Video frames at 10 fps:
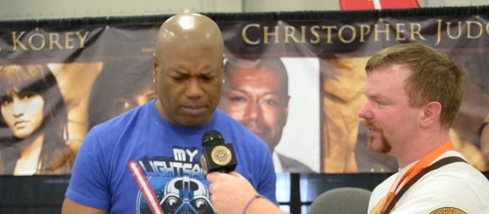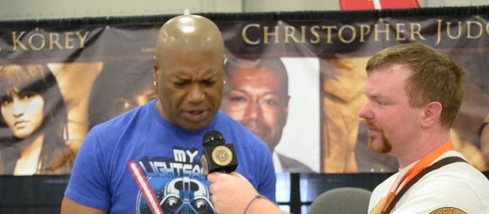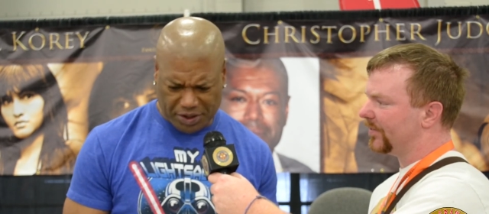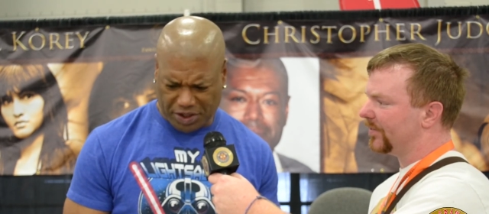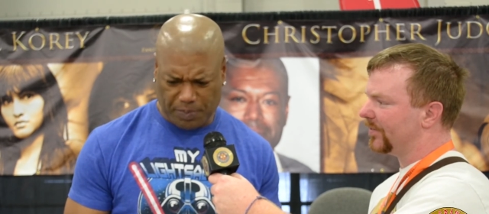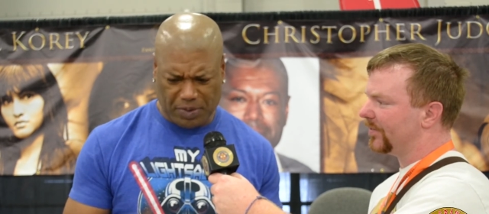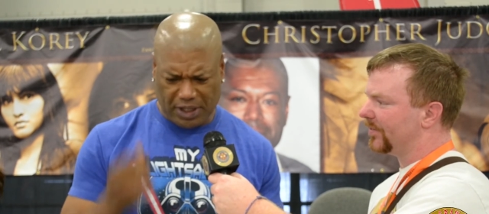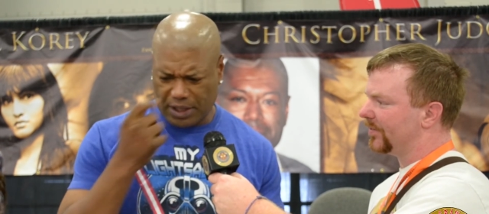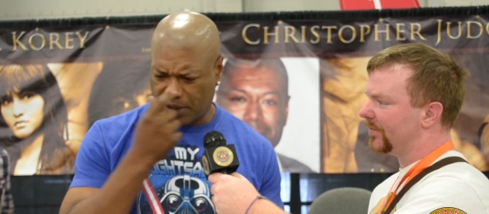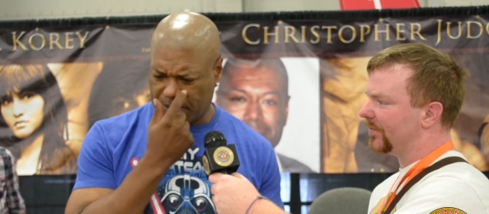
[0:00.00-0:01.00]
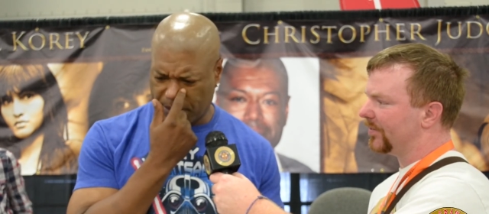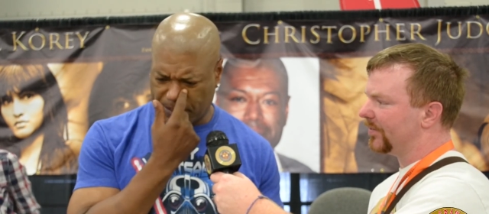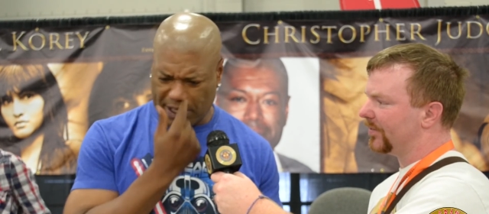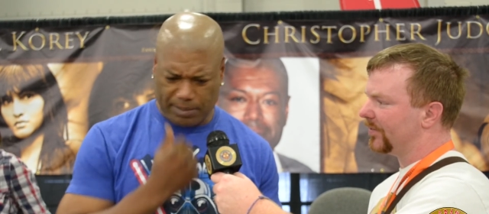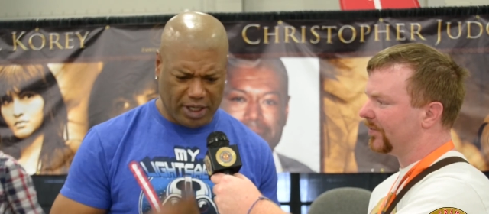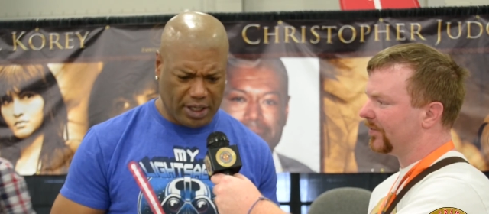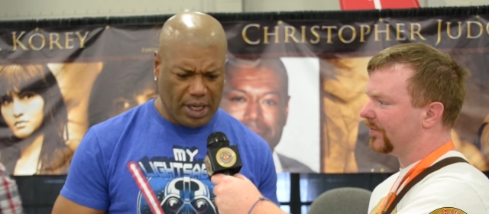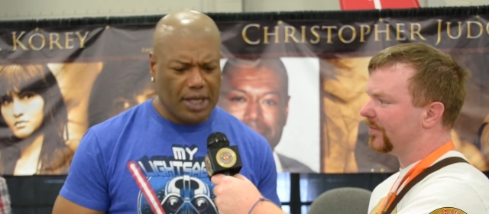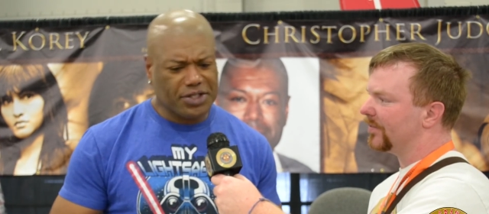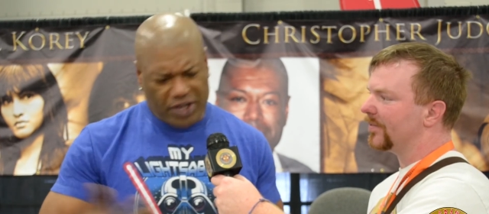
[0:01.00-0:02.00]
Speaker 1: Mississippi I know I'm going to be in.
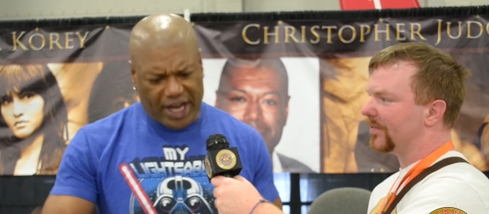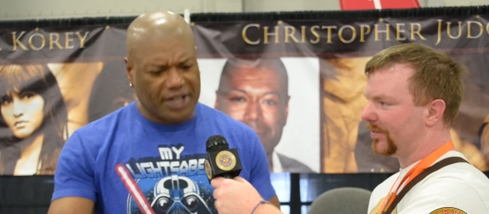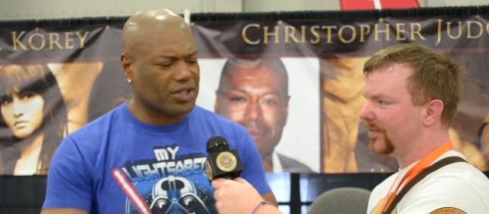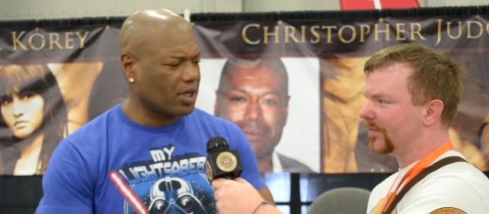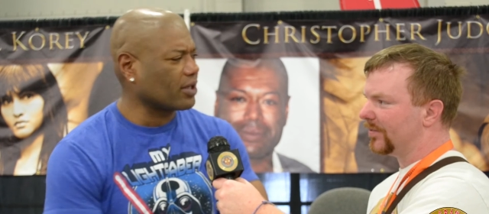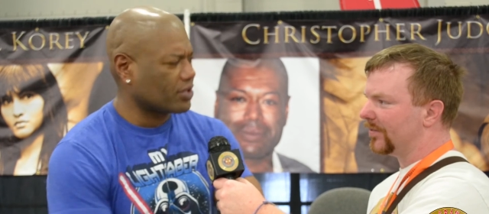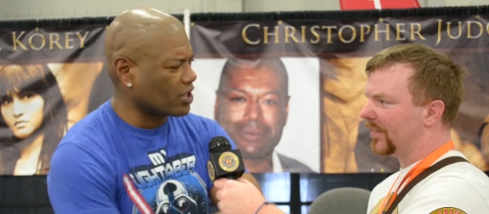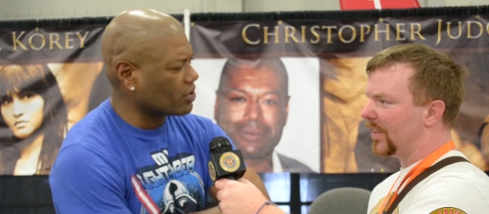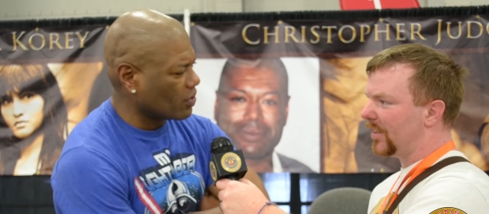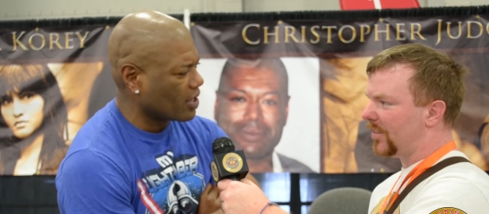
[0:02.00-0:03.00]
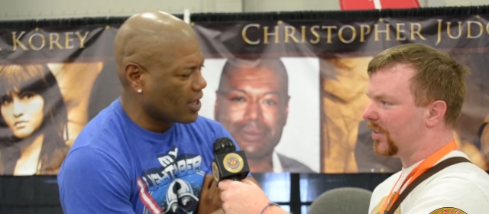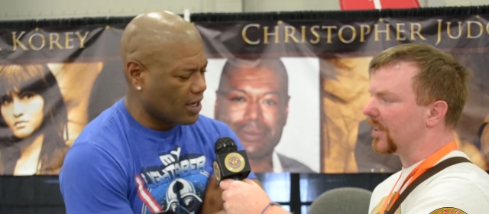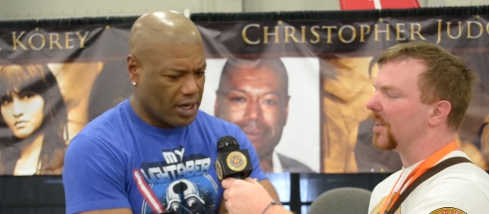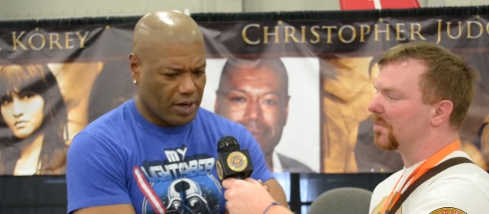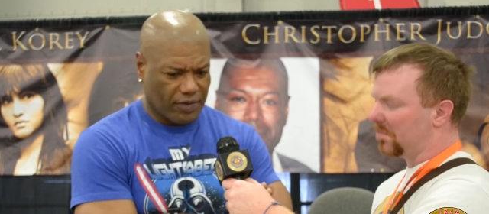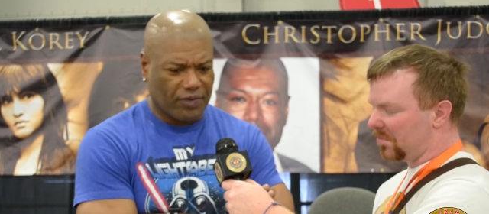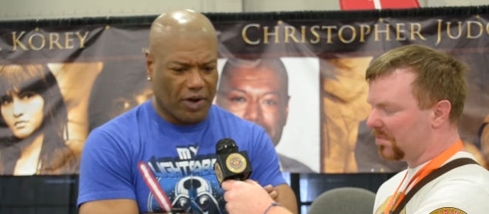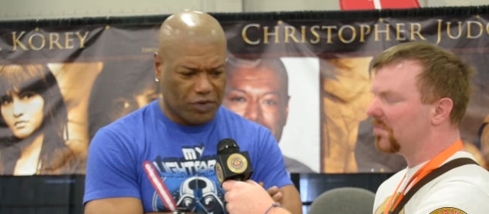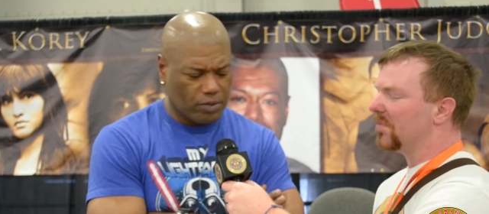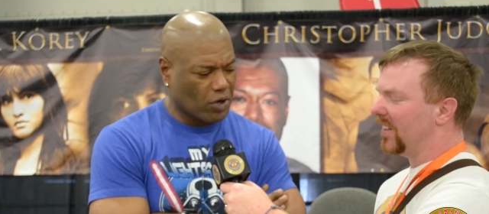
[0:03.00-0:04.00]
So, yeah, still doing a
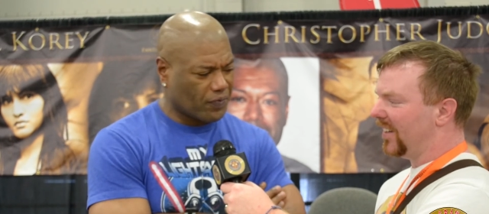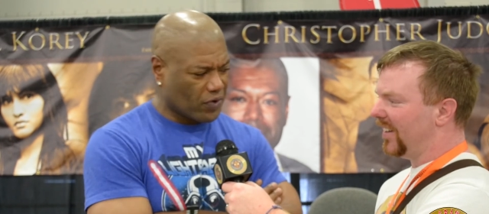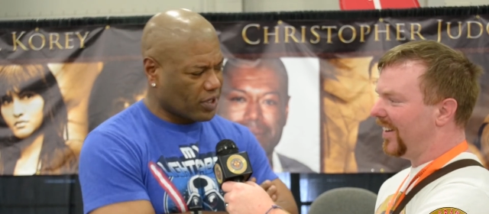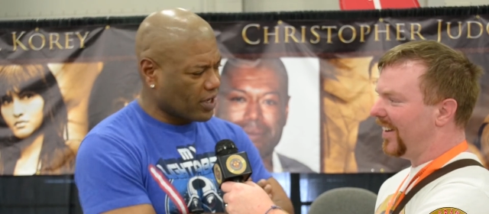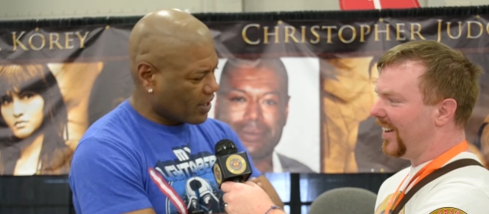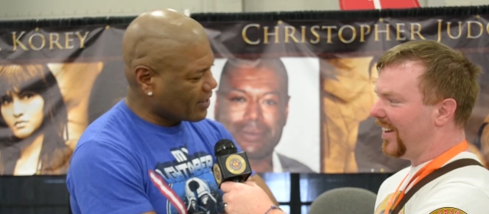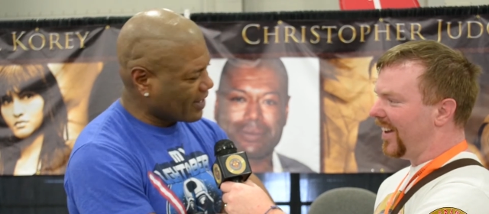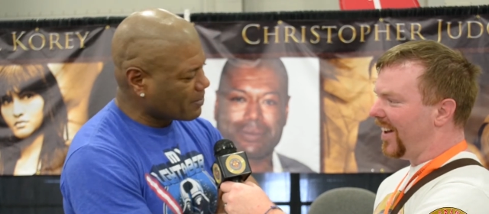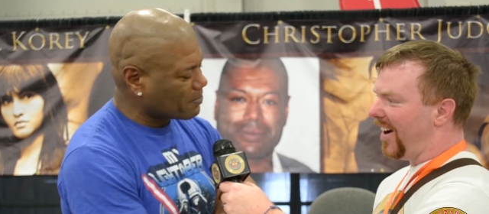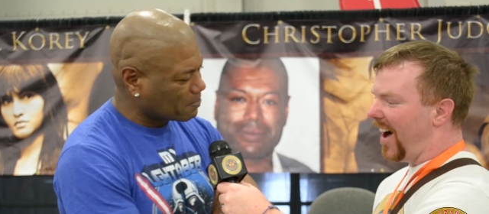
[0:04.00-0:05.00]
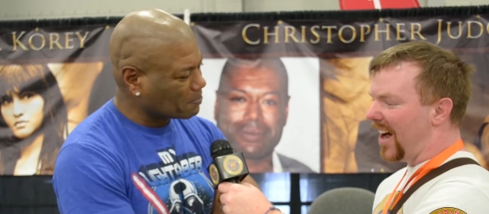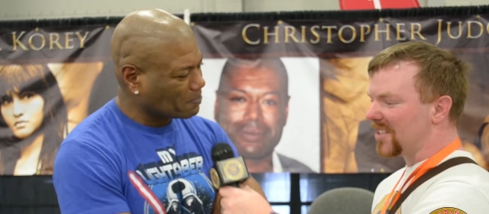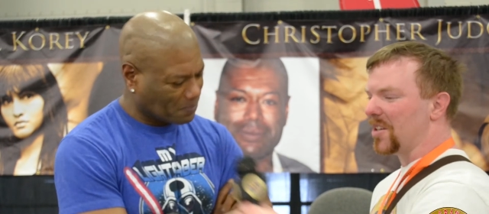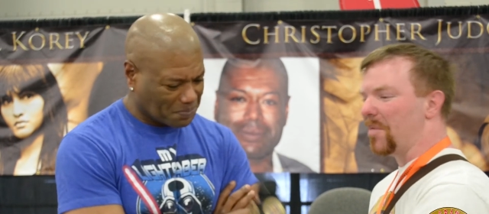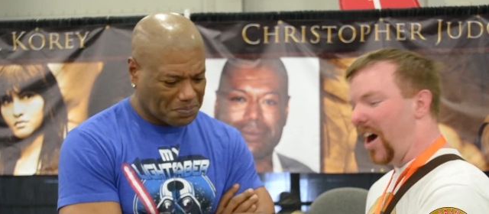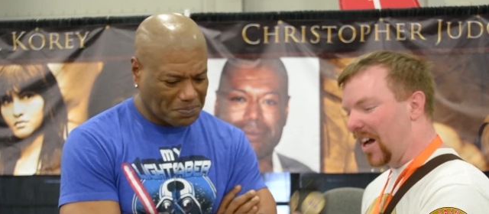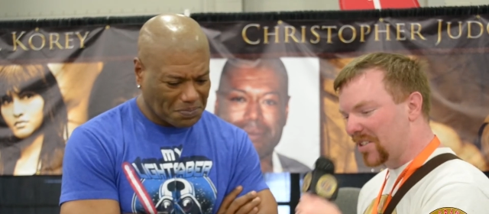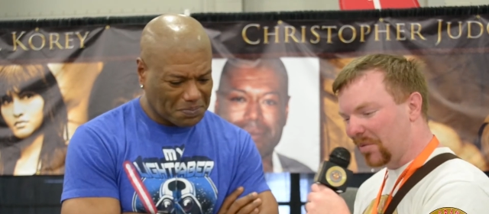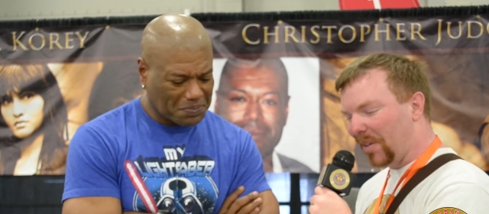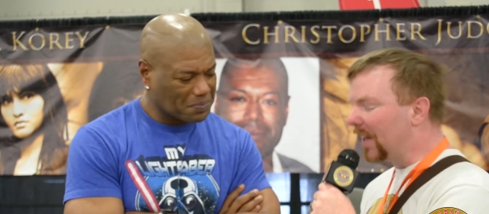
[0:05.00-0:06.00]
few more for the year, yeah. Awesome,
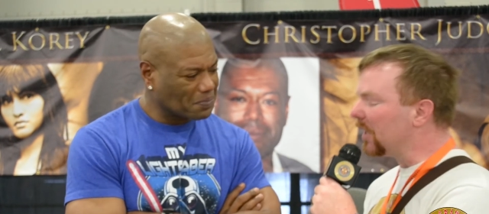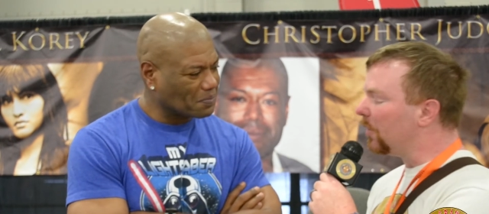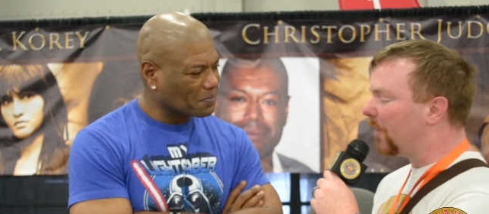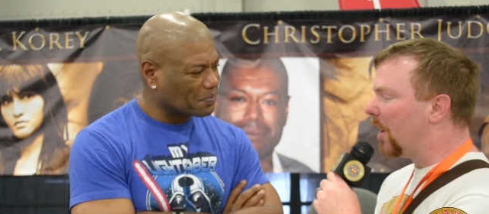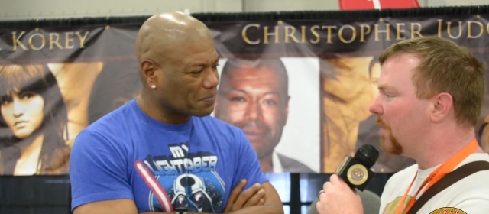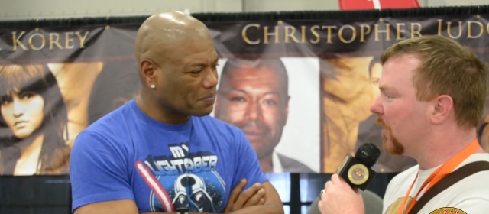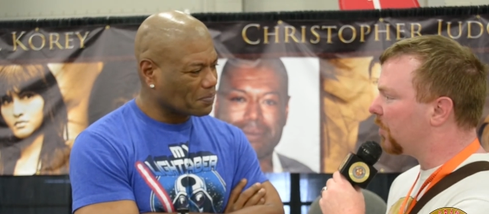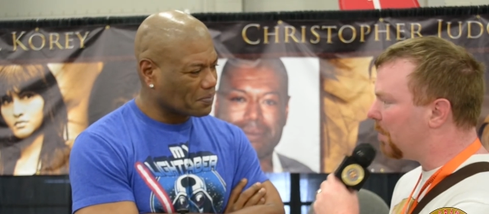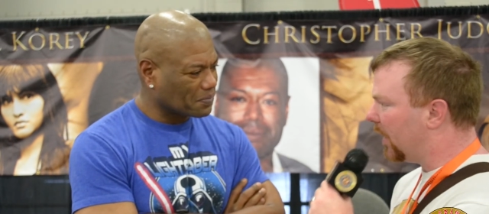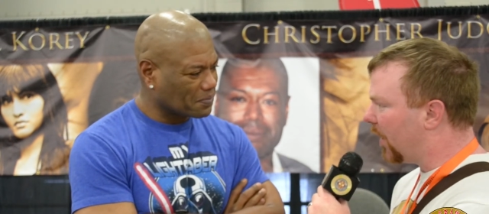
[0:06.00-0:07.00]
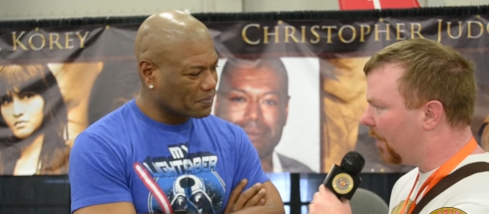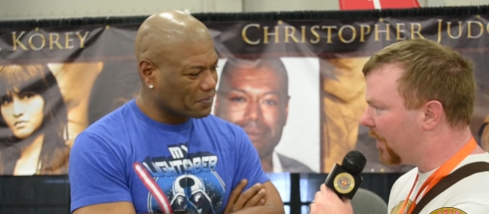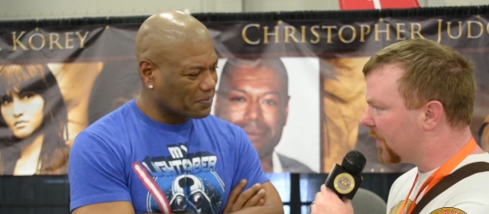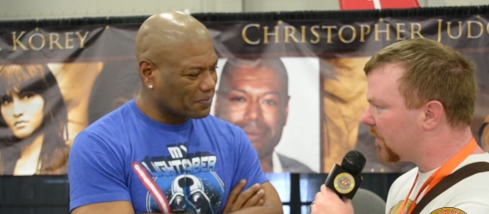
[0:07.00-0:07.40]
Speaker 2: awesome. Well, thank you very much for being on with us